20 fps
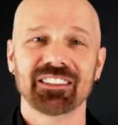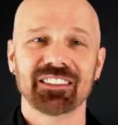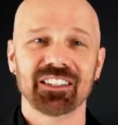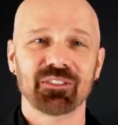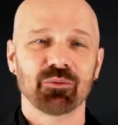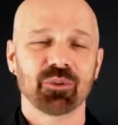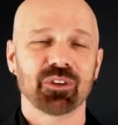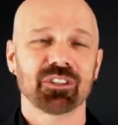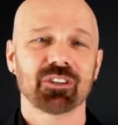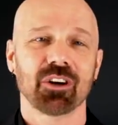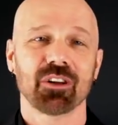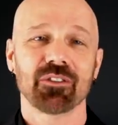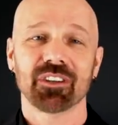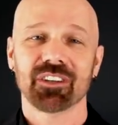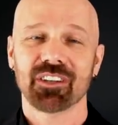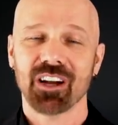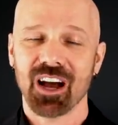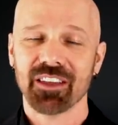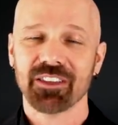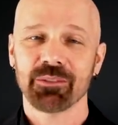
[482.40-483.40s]
did one called the
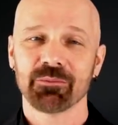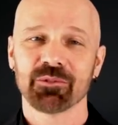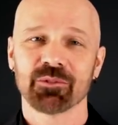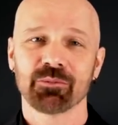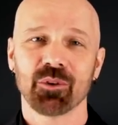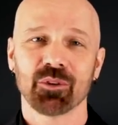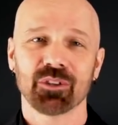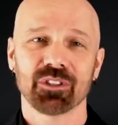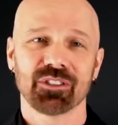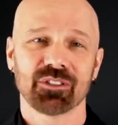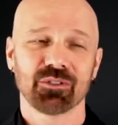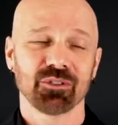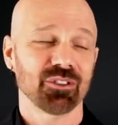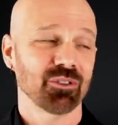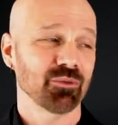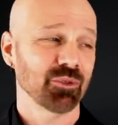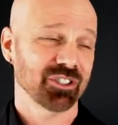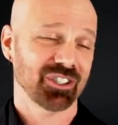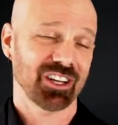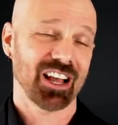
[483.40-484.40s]
Gotham Smokeless
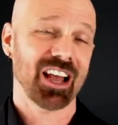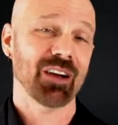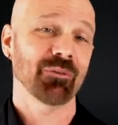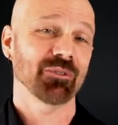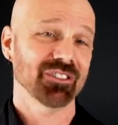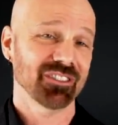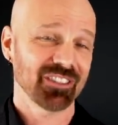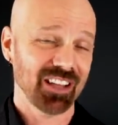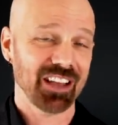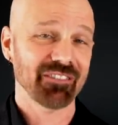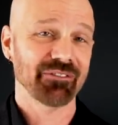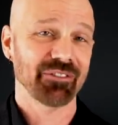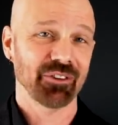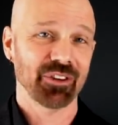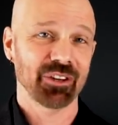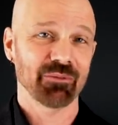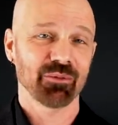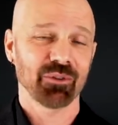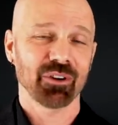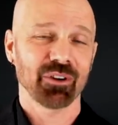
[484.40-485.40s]
Grill, which I was not
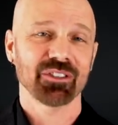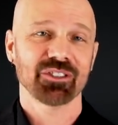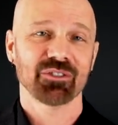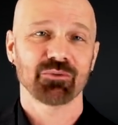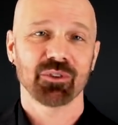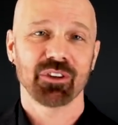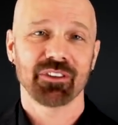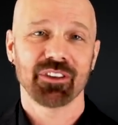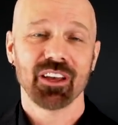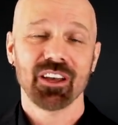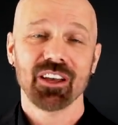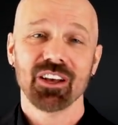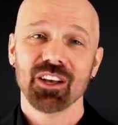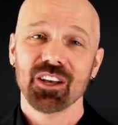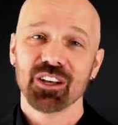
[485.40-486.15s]
very impressed with.